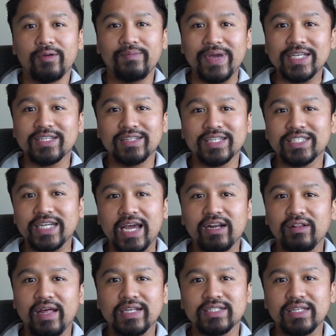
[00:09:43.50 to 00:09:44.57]
Based on the
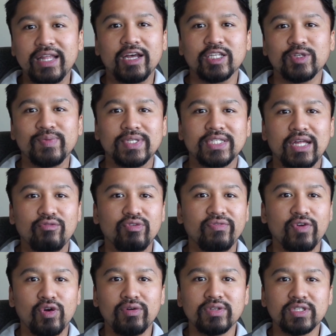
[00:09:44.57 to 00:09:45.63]
Shadowlands announcements that we've
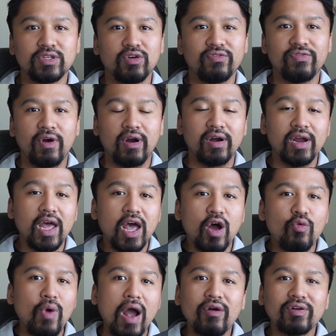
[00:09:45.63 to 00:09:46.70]
heard so far,
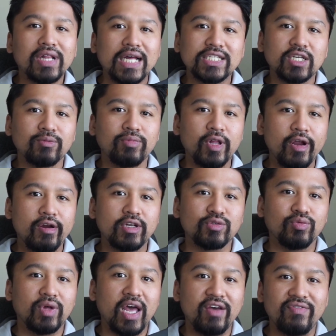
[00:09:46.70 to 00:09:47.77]
WoW Classic
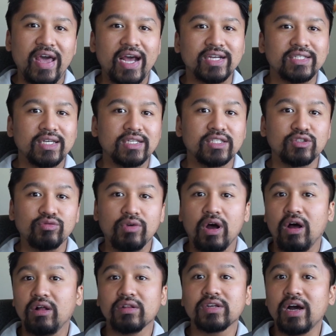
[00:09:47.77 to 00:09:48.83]
players will have access to
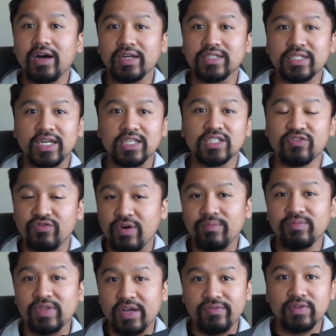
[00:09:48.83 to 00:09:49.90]
all content
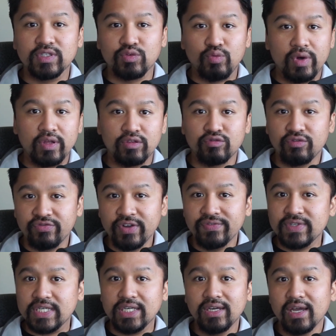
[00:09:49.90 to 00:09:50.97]
from levels 1 through
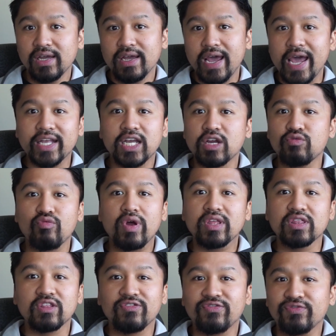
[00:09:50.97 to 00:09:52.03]
50 and can
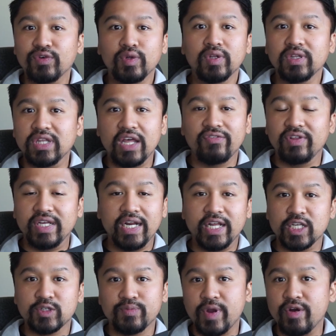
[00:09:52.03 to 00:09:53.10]
run the full leveling
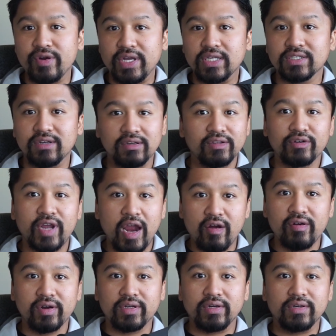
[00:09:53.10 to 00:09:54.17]
experience on their
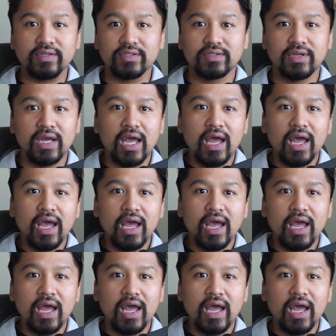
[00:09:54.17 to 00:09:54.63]
characters